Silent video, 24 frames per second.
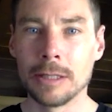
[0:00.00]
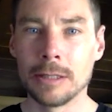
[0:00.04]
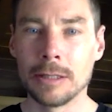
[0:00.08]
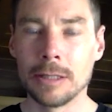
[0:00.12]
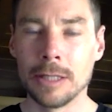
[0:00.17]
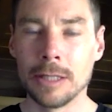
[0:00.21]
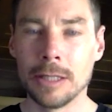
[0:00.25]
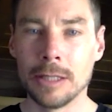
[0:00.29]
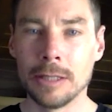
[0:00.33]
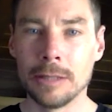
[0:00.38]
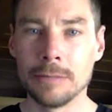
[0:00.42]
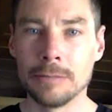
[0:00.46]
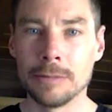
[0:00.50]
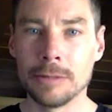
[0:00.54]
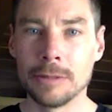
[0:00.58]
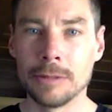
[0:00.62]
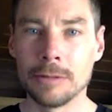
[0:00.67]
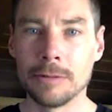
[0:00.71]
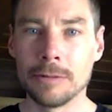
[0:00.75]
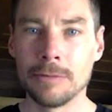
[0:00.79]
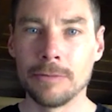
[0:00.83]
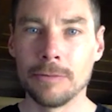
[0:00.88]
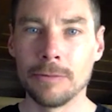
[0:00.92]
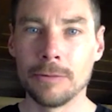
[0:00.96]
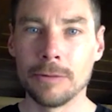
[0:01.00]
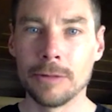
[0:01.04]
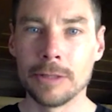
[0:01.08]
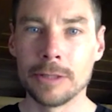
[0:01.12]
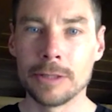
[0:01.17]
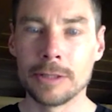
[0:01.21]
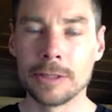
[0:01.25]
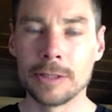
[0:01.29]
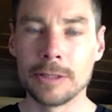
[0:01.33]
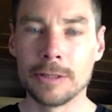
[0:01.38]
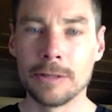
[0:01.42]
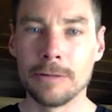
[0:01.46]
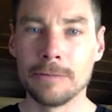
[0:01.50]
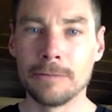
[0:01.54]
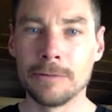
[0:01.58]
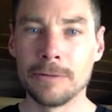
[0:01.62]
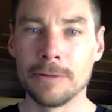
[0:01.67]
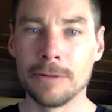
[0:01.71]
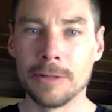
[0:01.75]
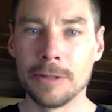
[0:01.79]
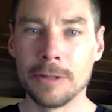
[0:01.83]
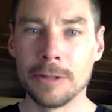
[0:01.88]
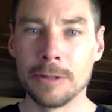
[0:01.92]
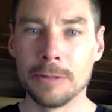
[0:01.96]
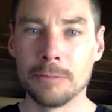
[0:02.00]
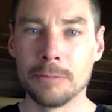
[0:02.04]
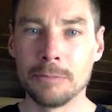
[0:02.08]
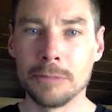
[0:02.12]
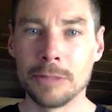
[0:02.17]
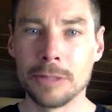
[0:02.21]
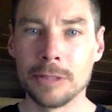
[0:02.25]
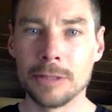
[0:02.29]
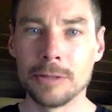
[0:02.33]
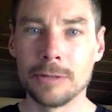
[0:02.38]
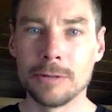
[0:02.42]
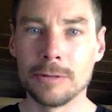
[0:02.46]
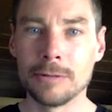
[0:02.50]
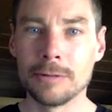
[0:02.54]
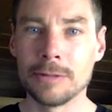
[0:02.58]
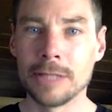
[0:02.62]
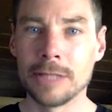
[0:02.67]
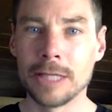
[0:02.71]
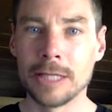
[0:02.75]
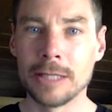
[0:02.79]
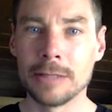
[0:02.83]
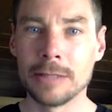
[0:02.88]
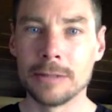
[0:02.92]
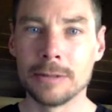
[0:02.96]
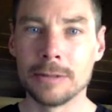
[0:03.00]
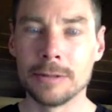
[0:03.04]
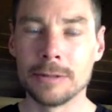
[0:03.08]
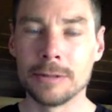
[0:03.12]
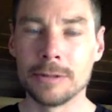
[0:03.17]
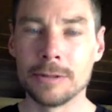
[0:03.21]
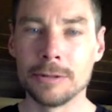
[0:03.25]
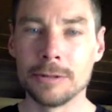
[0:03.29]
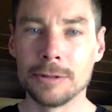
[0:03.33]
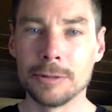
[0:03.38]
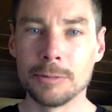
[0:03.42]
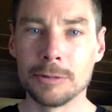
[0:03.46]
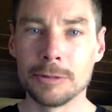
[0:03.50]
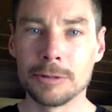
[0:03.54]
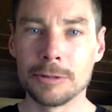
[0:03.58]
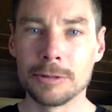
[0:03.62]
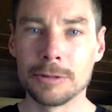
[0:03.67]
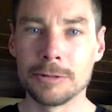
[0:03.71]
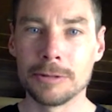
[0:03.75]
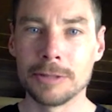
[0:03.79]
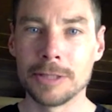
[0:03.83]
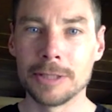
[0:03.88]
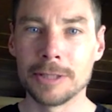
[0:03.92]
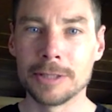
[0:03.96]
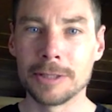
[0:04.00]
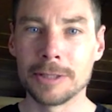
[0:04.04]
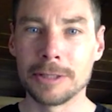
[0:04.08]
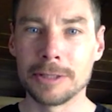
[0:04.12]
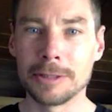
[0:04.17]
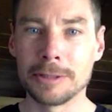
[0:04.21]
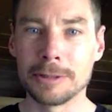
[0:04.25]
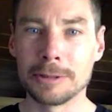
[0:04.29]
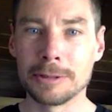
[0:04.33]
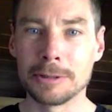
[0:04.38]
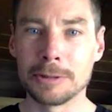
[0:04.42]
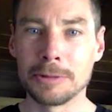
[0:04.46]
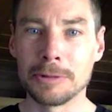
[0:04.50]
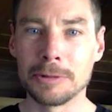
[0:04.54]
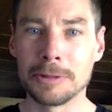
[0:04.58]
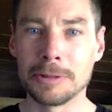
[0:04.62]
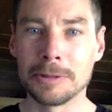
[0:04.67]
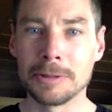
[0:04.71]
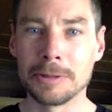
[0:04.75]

the forests of pinon and juniper trees, like the short